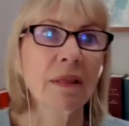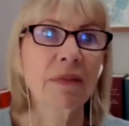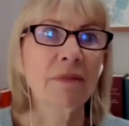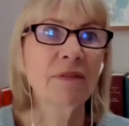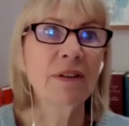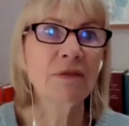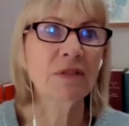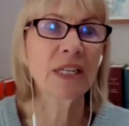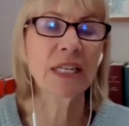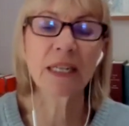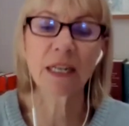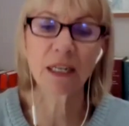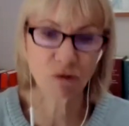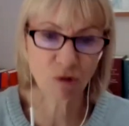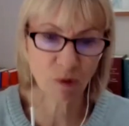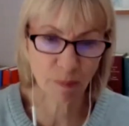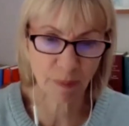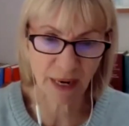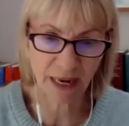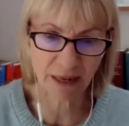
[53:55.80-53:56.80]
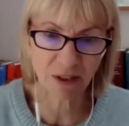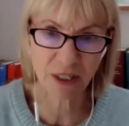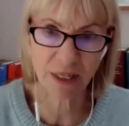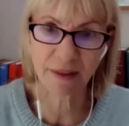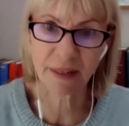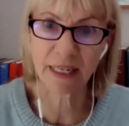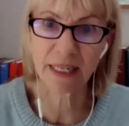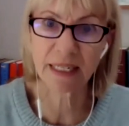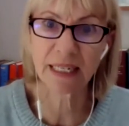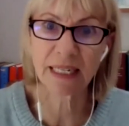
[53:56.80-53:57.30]
fifteen hundred pounds, I
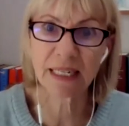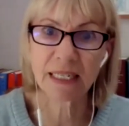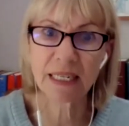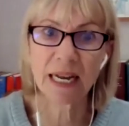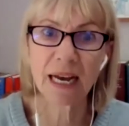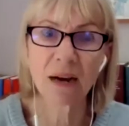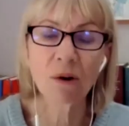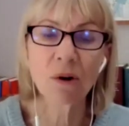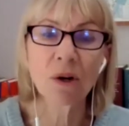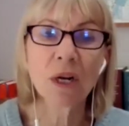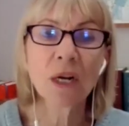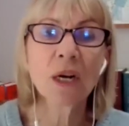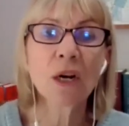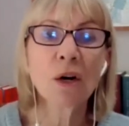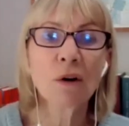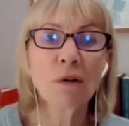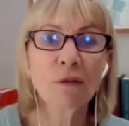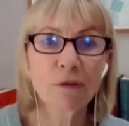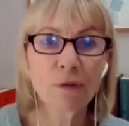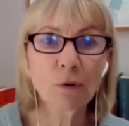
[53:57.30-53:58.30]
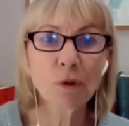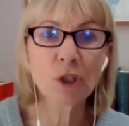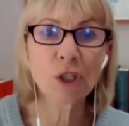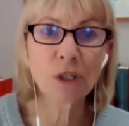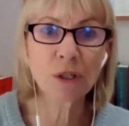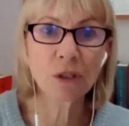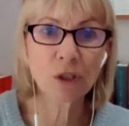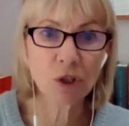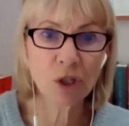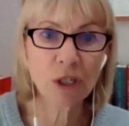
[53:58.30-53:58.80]
think it is now, for ch
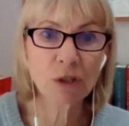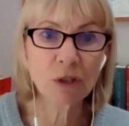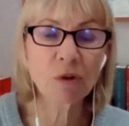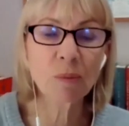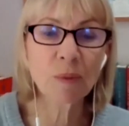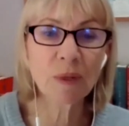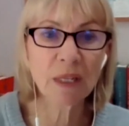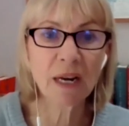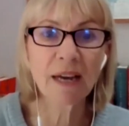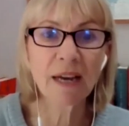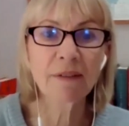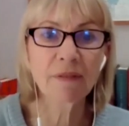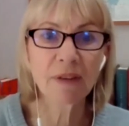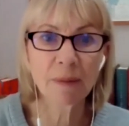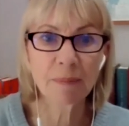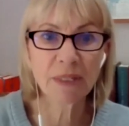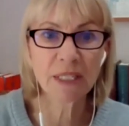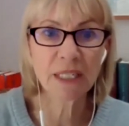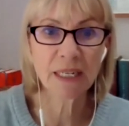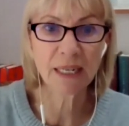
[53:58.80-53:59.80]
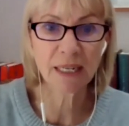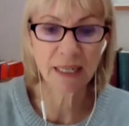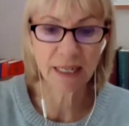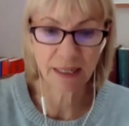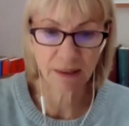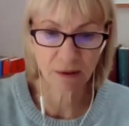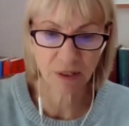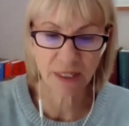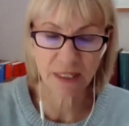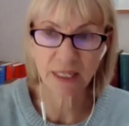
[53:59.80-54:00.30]
children with life limiting
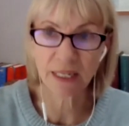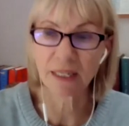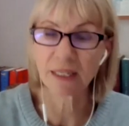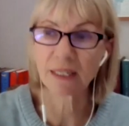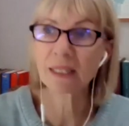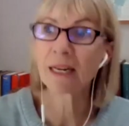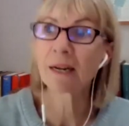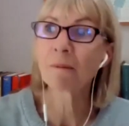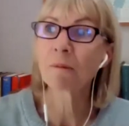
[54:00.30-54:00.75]
illnesses